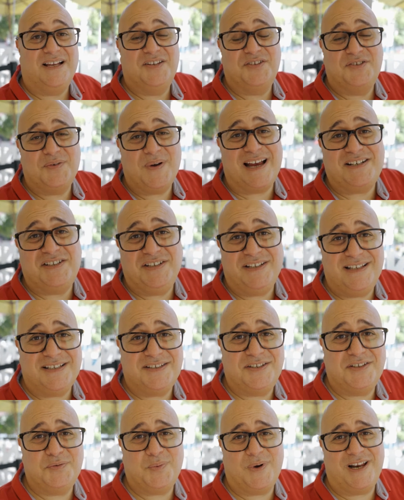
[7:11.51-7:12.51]
So actually,
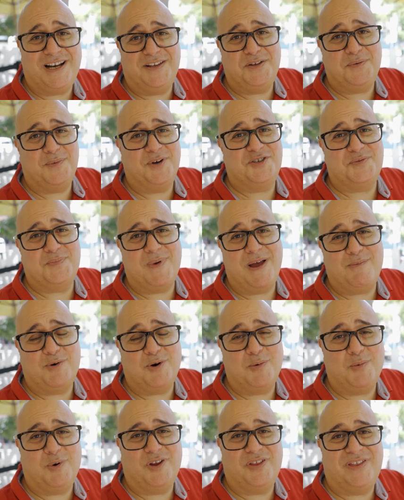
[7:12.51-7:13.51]
this is one of the most
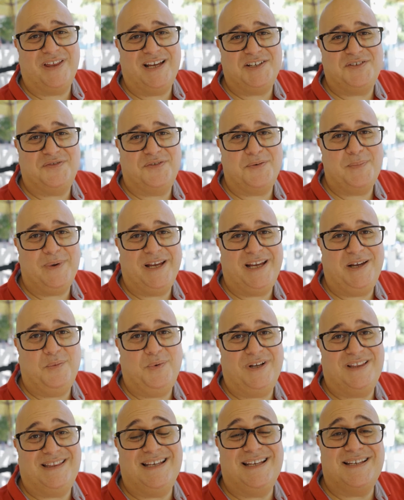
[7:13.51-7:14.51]
memorable things for me
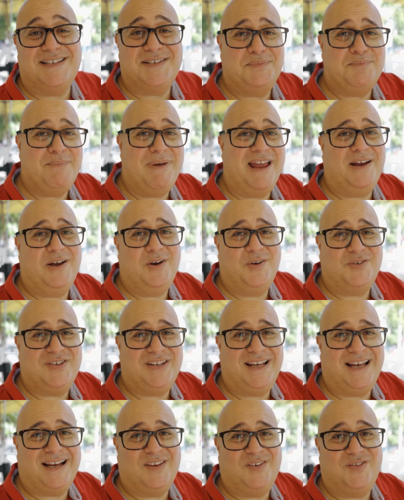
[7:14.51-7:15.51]
with this Mango
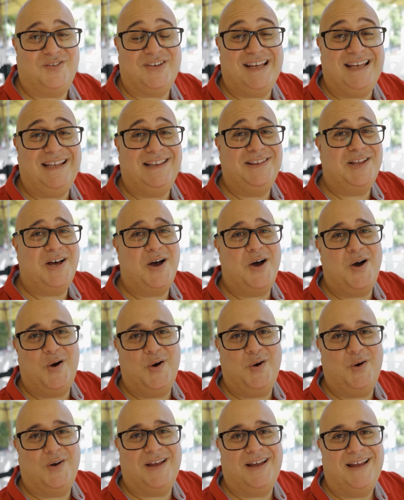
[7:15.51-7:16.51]
6 in La
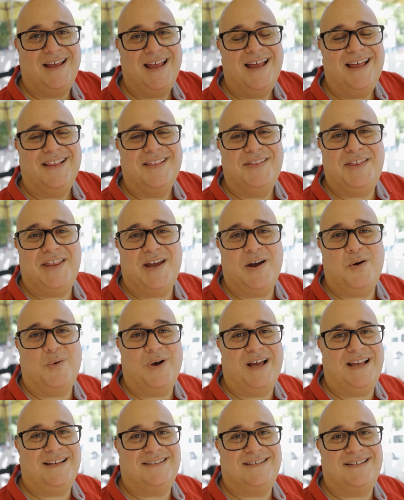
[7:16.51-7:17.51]
Hogue. There
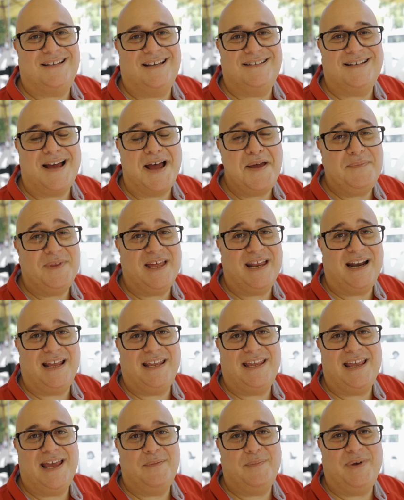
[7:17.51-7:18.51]
was a time that
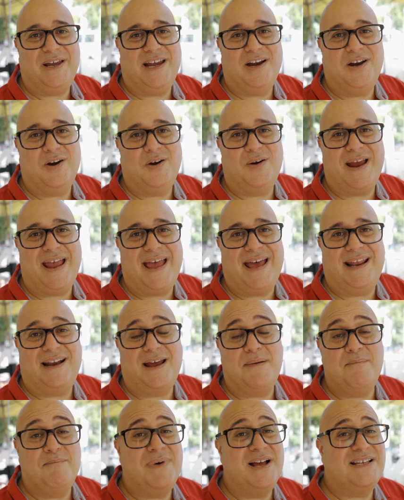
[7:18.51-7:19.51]
I came here and
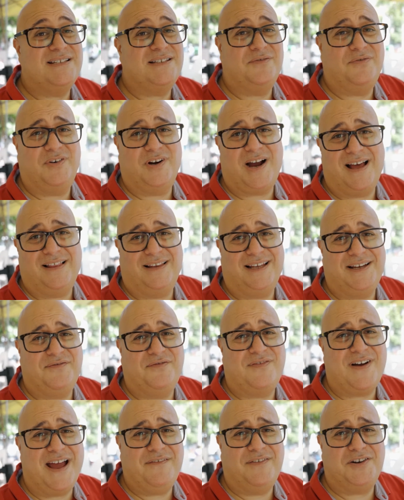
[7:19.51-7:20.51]
I must have forgot like
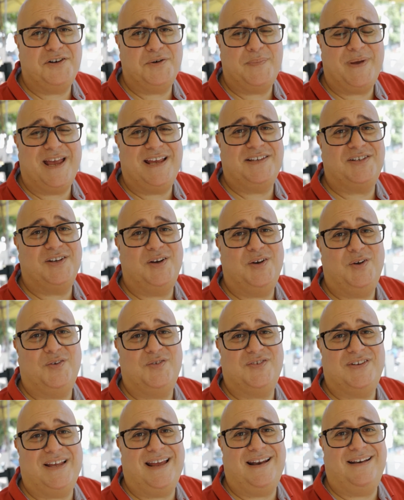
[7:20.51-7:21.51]
500
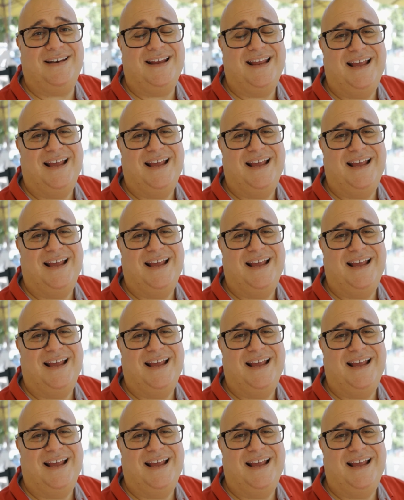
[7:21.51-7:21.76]
pesos that